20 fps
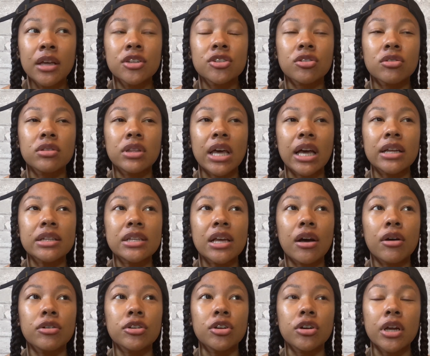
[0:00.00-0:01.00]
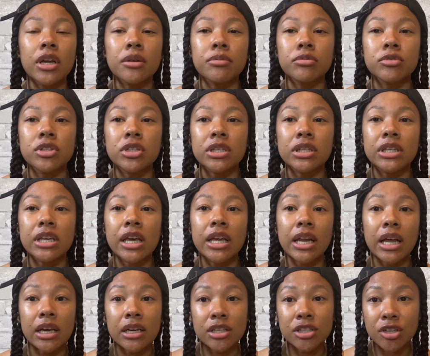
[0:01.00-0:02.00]
so that's how you're able to get
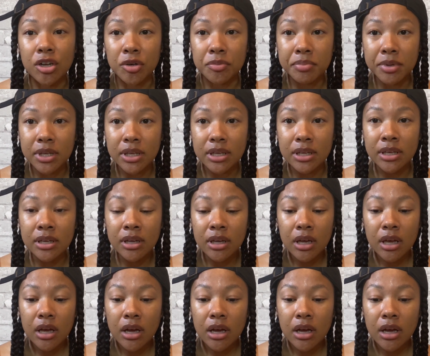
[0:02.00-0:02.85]
XRP